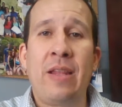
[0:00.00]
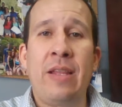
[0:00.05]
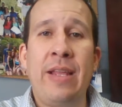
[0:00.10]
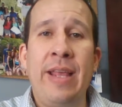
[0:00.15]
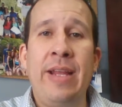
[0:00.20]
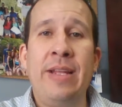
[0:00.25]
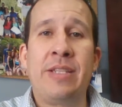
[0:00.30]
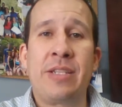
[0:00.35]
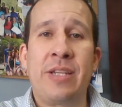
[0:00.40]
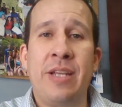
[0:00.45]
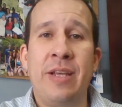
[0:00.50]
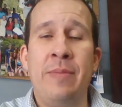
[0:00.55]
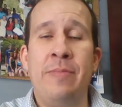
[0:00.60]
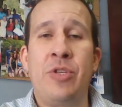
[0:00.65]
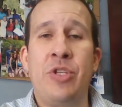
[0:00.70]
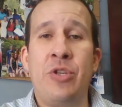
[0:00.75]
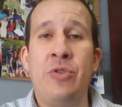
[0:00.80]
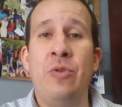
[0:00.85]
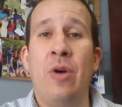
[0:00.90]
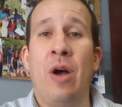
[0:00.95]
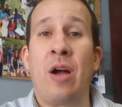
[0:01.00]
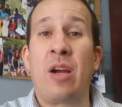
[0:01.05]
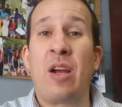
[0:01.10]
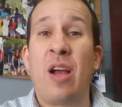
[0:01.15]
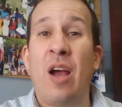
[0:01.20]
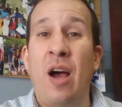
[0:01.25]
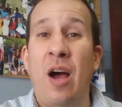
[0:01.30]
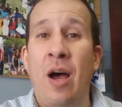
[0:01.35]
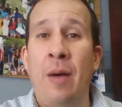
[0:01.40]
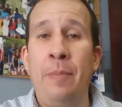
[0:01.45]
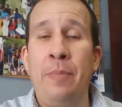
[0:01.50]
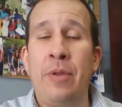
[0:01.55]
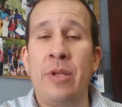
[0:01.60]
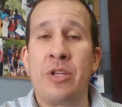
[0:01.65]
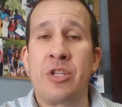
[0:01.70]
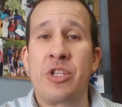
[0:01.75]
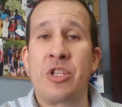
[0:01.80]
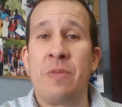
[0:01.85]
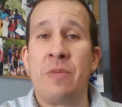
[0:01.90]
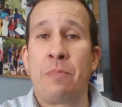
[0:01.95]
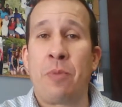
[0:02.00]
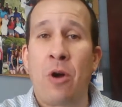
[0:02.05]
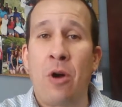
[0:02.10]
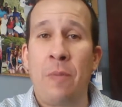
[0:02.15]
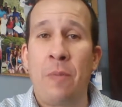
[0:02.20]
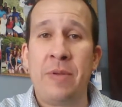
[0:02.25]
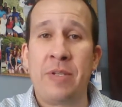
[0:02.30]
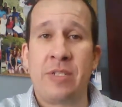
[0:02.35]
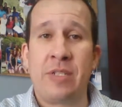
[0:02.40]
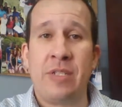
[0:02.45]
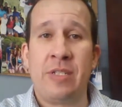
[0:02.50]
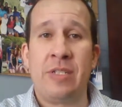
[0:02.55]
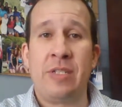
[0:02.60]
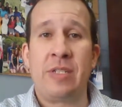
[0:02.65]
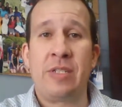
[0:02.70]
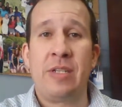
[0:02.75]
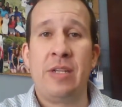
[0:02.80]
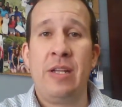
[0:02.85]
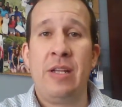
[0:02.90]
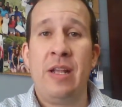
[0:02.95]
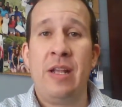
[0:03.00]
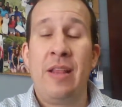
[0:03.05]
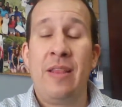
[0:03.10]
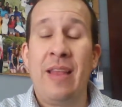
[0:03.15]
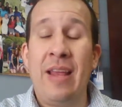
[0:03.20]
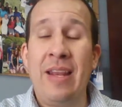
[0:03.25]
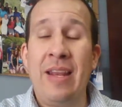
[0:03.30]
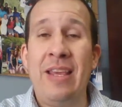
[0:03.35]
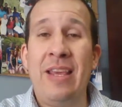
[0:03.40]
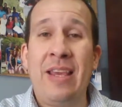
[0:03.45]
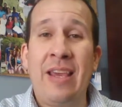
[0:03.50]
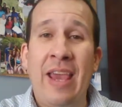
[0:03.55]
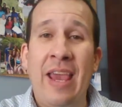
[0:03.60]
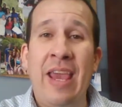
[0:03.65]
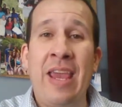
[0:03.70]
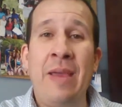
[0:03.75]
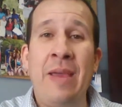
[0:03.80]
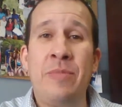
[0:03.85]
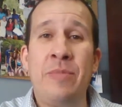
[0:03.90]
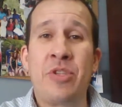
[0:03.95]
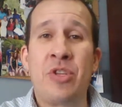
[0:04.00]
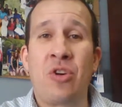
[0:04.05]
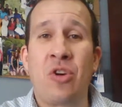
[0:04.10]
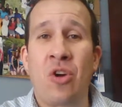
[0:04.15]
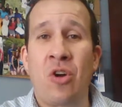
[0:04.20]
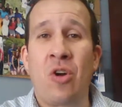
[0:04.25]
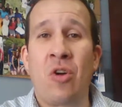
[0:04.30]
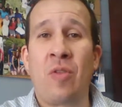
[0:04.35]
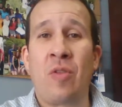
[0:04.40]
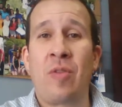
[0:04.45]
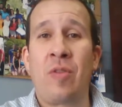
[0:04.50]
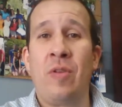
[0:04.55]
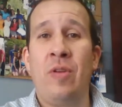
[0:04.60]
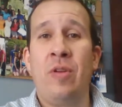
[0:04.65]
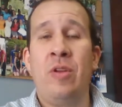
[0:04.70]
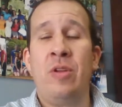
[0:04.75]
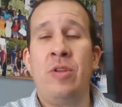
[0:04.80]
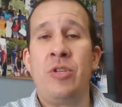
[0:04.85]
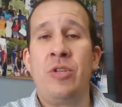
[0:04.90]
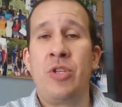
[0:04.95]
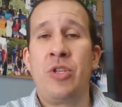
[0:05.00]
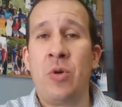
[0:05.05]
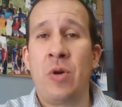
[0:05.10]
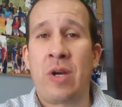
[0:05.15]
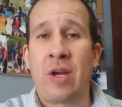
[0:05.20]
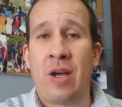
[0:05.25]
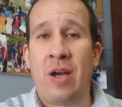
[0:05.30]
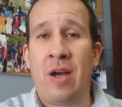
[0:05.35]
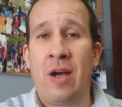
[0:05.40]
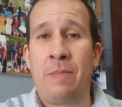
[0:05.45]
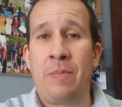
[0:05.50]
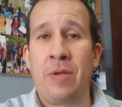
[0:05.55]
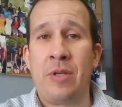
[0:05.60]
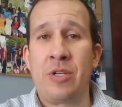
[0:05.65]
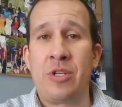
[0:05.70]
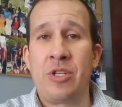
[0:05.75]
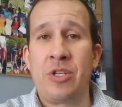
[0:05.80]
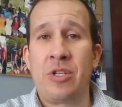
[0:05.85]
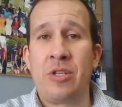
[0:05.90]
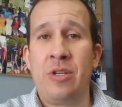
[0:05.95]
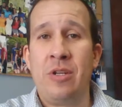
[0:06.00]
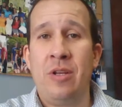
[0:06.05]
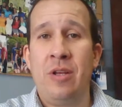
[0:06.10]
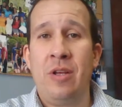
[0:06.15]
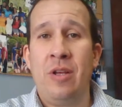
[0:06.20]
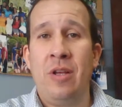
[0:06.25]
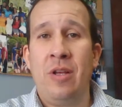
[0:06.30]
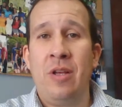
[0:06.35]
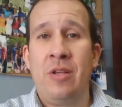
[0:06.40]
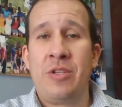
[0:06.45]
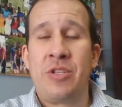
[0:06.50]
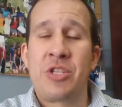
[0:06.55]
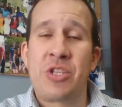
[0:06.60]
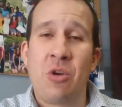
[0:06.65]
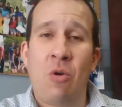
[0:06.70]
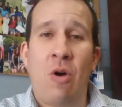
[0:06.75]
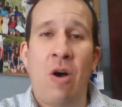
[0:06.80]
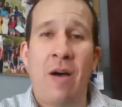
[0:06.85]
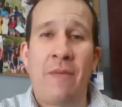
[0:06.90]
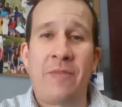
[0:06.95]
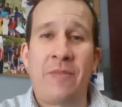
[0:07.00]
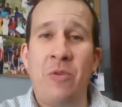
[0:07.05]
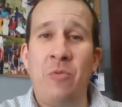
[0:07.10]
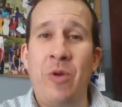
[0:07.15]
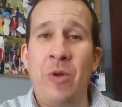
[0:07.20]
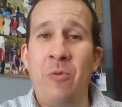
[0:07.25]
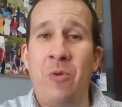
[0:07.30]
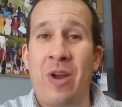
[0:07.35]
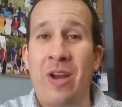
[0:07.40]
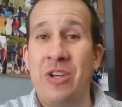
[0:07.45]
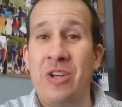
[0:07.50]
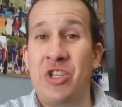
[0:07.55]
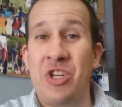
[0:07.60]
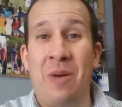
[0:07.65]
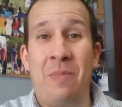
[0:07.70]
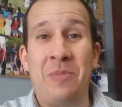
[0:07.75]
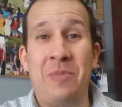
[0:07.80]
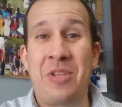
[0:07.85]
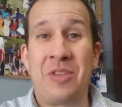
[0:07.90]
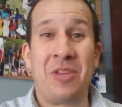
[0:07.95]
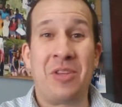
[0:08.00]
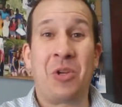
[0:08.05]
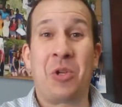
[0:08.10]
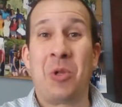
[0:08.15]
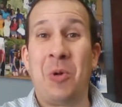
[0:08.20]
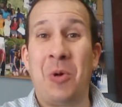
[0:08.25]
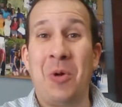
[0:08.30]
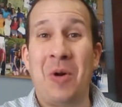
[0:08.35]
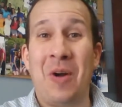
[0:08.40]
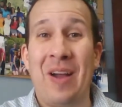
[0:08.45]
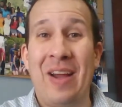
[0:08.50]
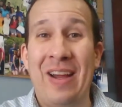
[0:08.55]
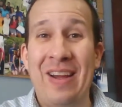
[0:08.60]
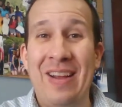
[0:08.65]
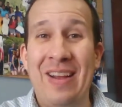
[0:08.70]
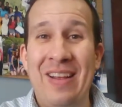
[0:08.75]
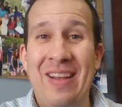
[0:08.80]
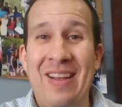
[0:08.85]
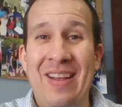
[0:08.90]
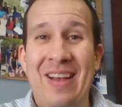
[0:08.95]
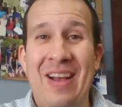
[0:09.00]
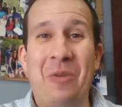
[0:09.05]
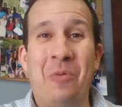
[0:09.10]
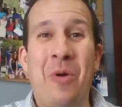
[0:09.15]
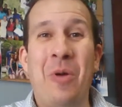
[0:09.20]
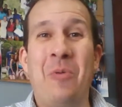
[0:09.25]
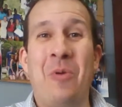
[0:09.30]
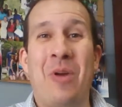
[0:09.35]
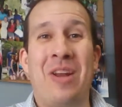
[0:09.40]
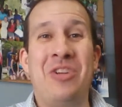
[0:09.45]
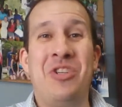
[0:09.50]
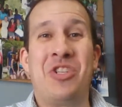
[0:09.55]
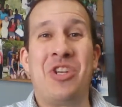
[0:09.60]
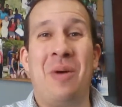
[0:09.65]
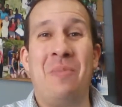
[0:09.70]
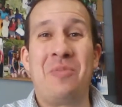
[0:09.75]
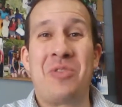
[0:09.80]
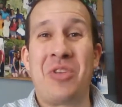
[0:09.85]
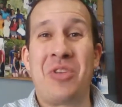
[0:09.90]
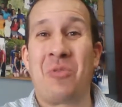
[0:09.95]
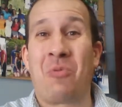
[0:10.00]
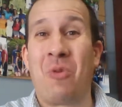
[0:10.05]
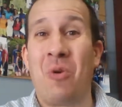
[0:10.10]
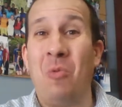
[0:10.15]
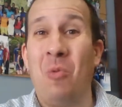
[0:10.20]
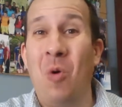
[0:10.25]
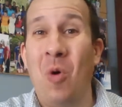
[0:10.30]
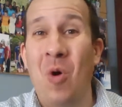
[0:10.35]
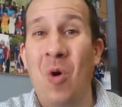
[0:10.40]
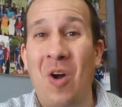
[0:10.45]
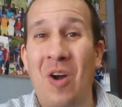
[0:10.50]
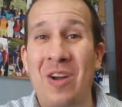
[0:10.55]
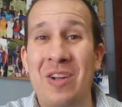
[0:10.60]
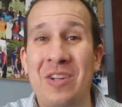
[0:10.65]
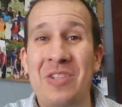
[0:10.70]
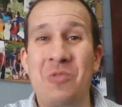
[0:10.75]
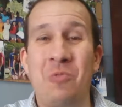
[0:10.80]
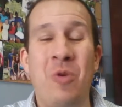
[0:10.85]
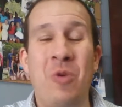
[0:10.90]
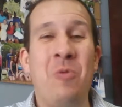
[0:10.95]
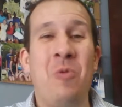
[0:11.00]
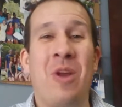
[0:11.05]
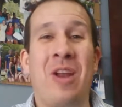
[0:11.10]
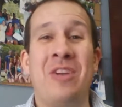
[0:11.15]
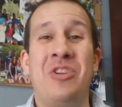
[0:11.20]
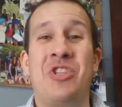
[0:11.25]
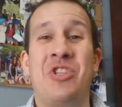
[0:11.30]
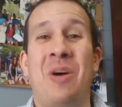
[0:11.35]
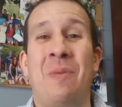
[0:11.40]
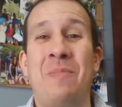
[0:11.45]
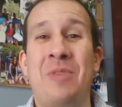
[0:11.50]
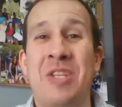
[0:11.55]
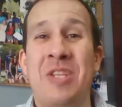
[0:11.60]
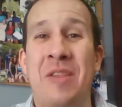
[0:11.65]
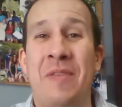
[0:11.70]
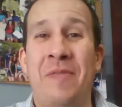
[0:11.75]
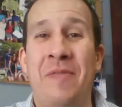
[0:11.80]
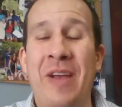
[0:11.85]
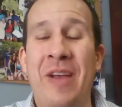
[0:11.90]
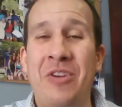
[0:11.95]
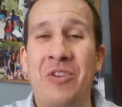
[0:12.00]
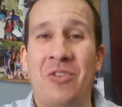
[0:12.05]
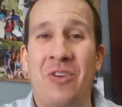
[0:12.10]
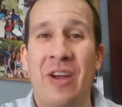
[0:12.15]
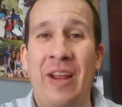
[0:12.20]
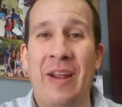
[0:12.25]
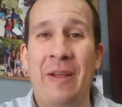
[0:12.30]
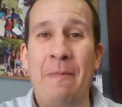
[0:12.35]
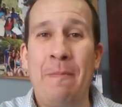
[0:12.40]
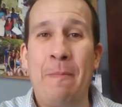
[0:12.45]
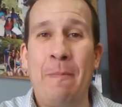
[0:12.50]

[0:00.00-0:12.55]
leads him to accomplish the purposes that he came to earth to accomplish. So often we want to jump to the glory. We want to jump to the rewards. We want to jump to the victory.